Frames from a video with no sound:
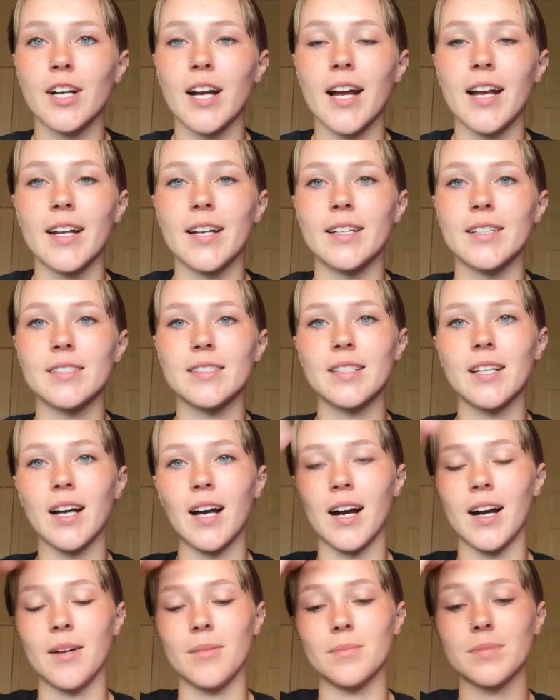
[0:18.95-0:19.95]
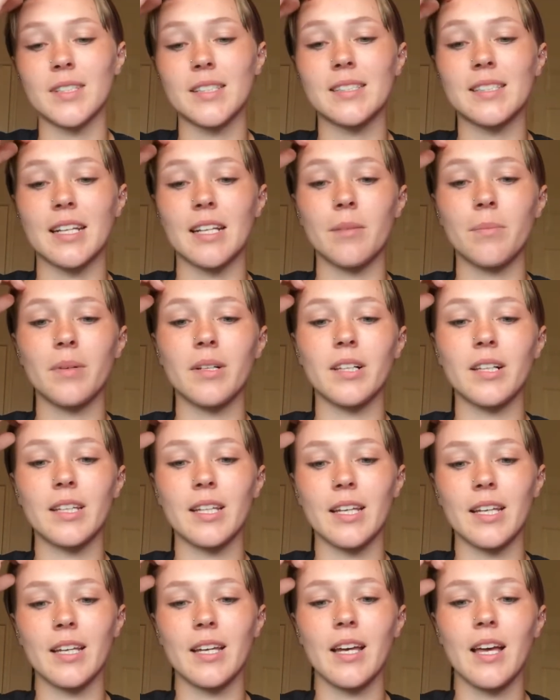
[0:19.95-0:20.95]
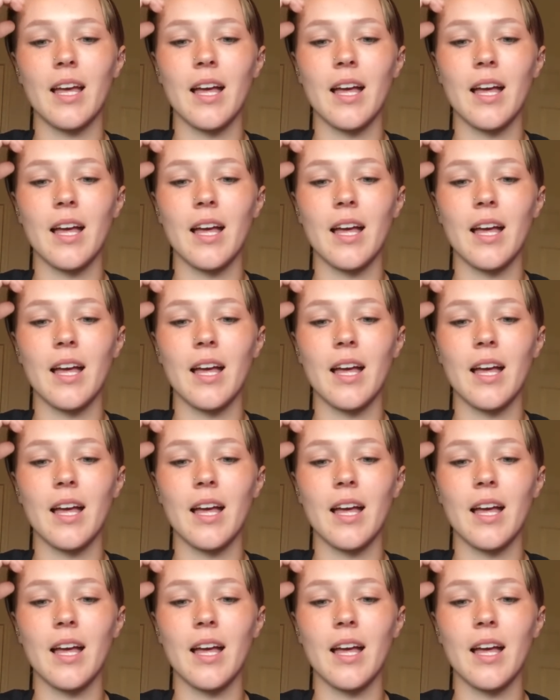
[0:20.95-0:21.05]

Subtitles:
and sustainability